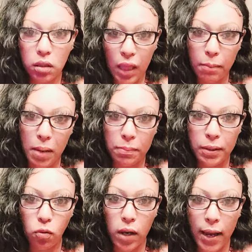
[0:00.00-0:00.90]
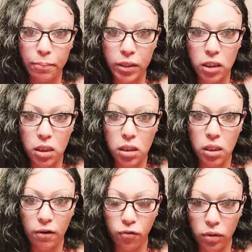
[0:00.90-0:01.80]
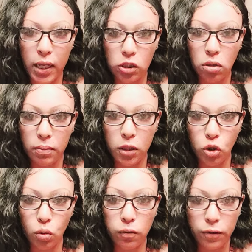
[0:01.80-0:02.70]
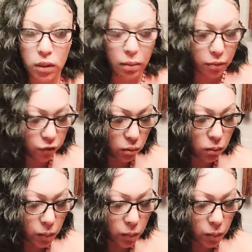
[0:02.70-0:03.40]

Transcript: That might be what high priestess is here for. That's going to be the truth for some of you.